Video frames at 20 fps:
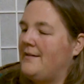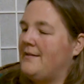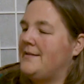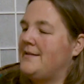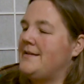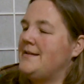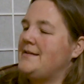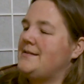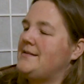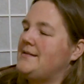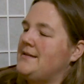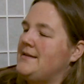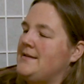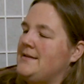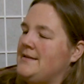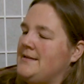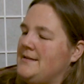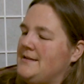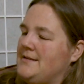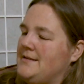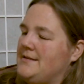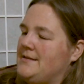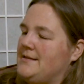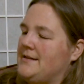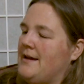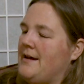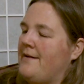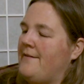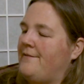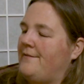This is
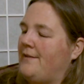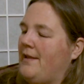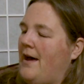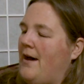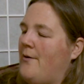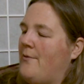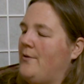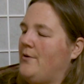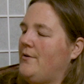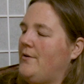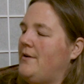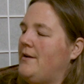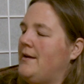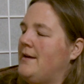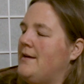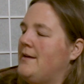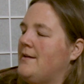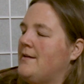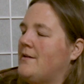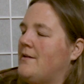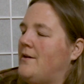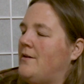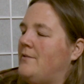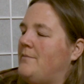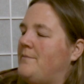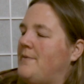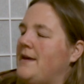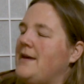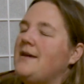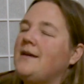a flower
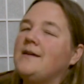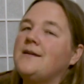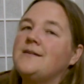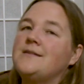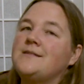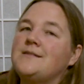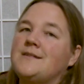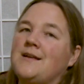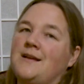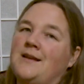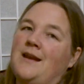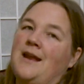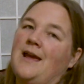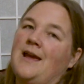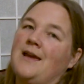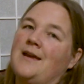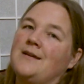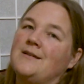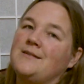called Pink Sunday